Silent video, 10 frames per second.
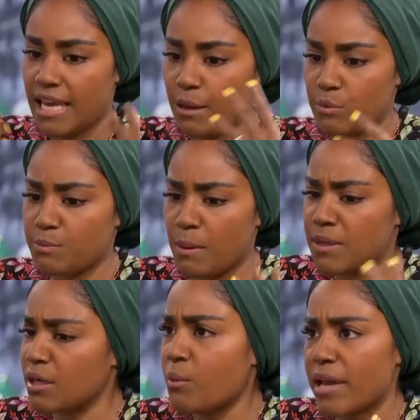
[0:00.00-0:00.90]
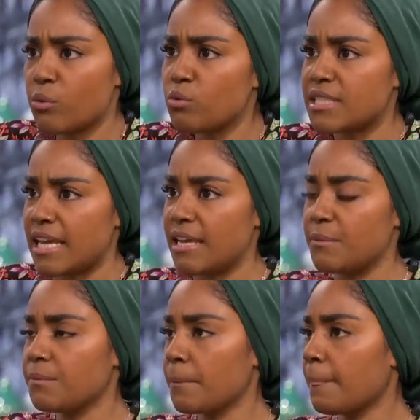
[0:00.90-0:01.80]
It was bubbling away all day.
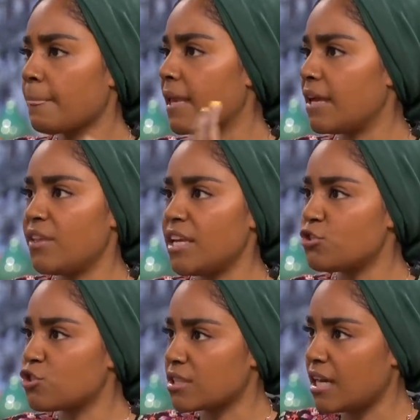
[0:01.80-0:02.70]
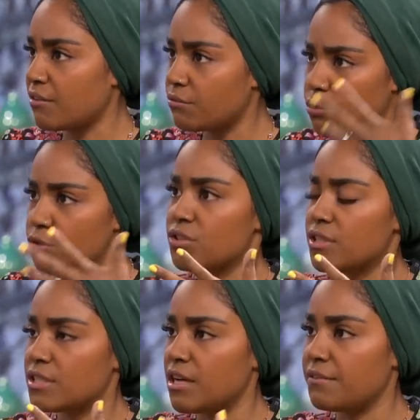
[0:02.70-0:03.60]
and then it just kind of rose to
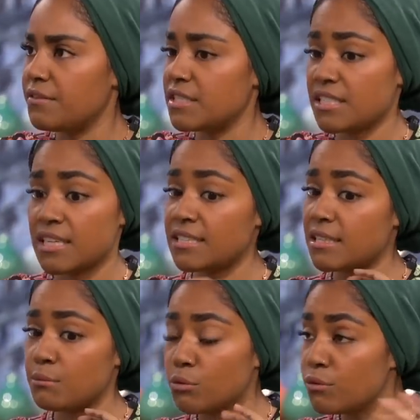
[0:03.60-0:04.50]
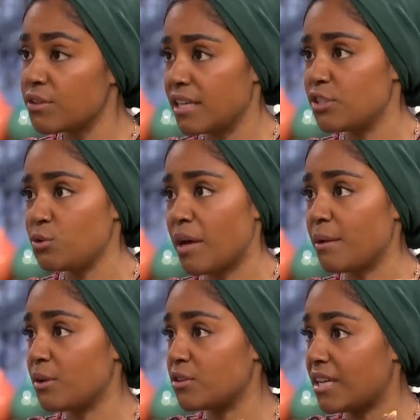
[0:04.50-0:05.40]
the surface, and I said, move the kids away
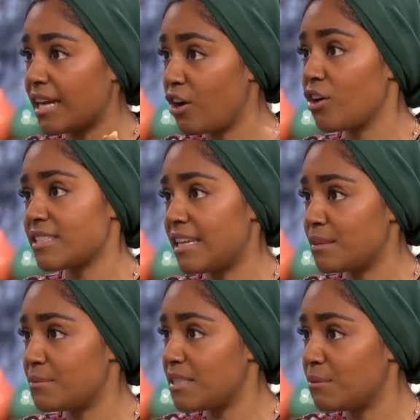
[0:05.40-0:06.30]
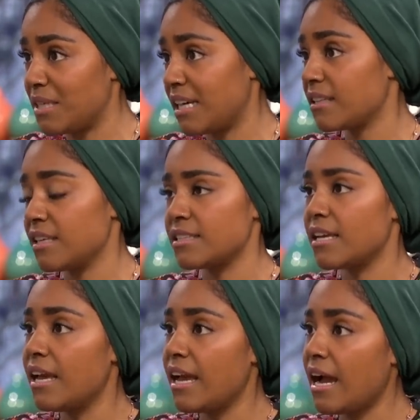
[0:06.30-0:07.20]
because I can't let them see me like this. I mean,